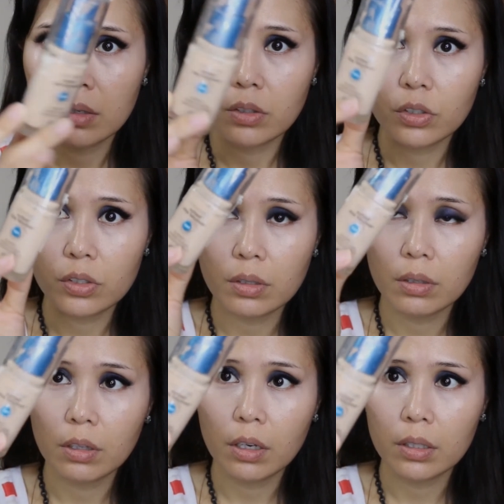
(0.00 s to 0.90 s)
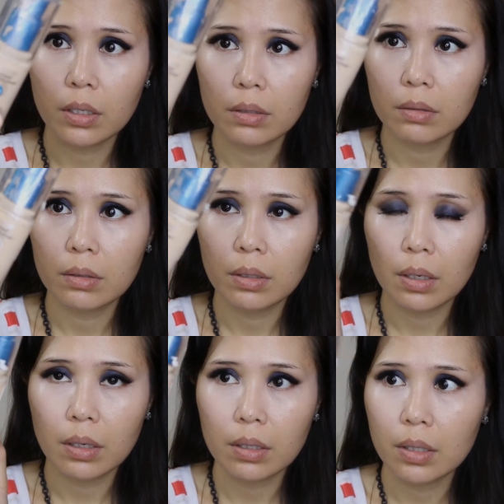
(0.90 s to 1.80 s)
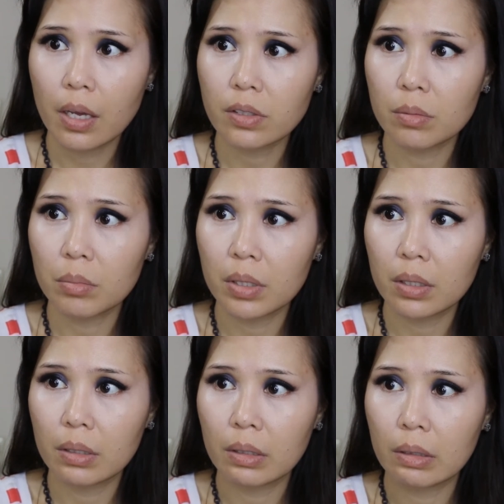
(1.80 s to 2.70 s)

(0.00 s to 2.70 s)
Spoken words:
there's still a lot. It hasn't been